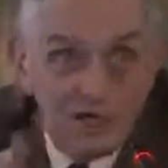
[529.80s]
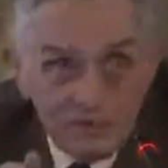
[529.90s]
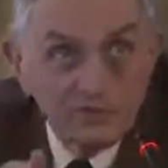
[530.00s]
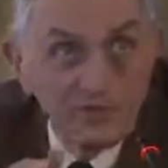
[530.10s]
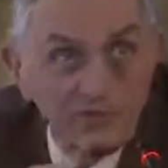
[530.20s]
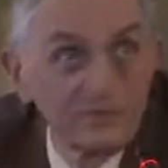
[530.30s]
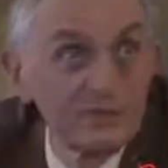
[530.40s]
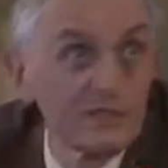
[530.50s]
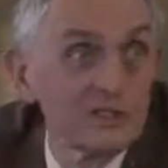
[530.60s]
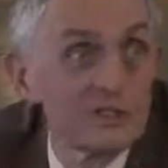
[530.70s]
You can
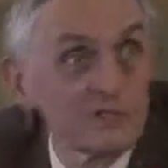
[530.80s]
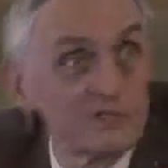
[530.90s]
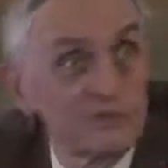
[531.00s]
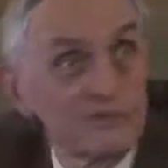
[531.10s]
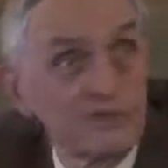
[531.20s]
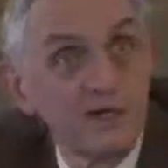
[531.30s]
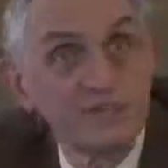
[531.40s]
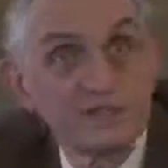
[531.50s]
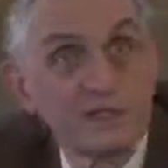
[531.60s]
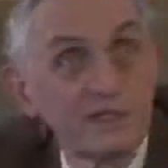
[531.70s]
even adjust them
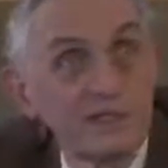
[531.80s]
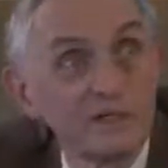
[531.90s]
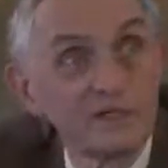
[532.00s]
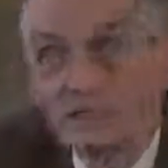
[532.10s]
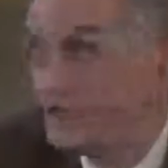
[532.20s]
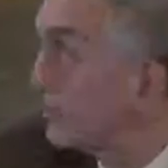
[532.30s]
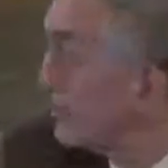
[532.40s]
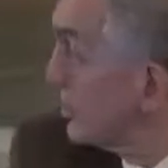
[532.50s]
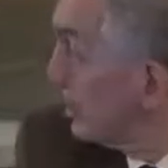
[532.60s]
5-10 years down the